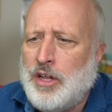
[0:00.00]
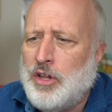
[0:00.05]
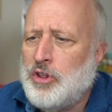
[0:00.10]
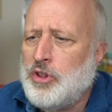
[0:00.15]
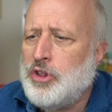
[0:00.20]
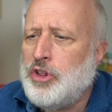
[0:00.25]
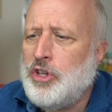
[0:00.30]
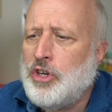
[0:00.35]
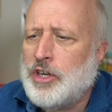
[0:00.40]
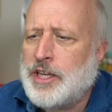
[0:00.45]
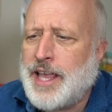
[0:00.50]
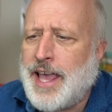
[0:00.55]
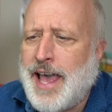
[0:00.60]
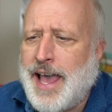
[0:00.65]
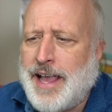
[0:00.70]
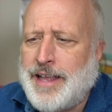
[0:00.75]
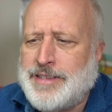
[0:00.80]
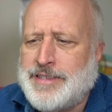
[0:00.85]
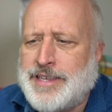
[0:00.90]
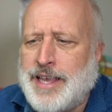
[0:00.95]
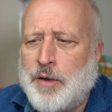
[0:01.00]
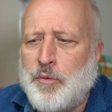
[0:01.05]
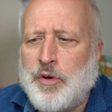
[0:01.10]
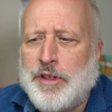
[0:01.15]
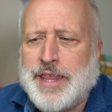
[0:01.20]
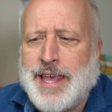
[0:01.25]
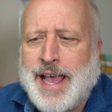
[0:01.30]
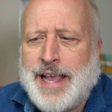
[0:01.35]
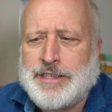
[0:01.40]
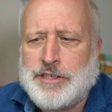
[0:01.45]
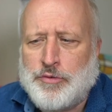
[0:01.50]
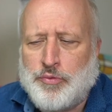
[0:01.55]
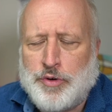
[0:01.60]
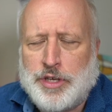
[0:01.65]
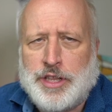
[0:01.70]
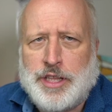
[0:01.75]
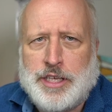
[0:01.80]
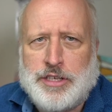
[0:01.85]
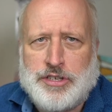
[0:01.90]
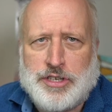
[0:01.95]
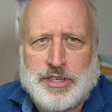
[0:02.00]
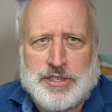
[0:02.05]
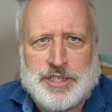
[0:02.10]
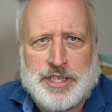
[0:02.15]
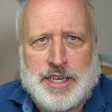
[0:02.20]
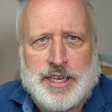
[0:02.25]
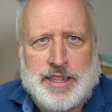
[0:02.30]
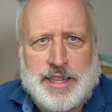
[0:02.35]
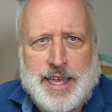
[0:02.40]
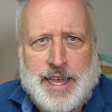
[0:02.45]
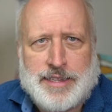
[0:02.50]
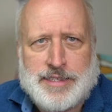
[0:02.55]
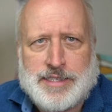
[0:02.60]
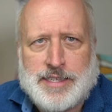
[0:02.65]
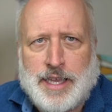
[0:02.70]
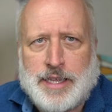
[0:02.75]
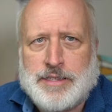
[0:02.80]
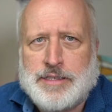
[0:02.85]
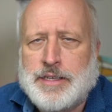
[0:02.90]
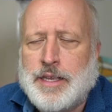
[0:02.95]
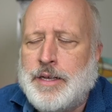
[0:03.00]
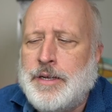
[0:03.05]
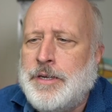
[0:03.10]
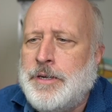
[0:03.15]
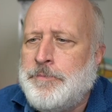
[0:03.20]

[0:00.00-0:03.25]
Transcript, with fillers: look at and say, well, that's religious. And in that sense...